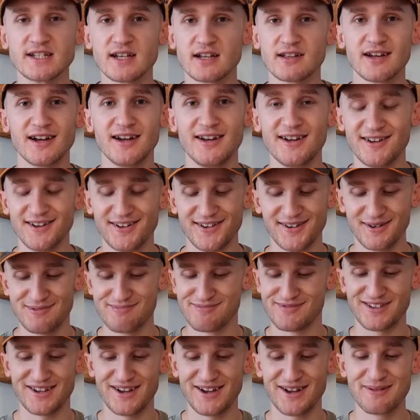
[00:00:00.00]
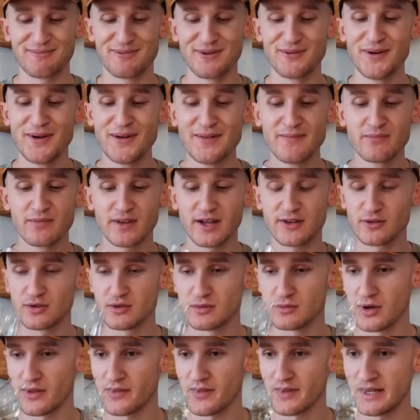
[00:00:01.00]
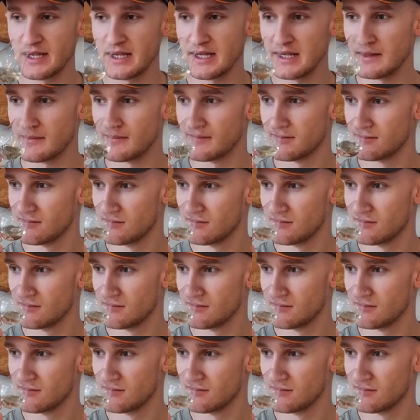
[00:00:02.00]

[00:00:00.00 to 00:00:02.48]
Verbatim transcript: I, I'm terrible. I don't know what the,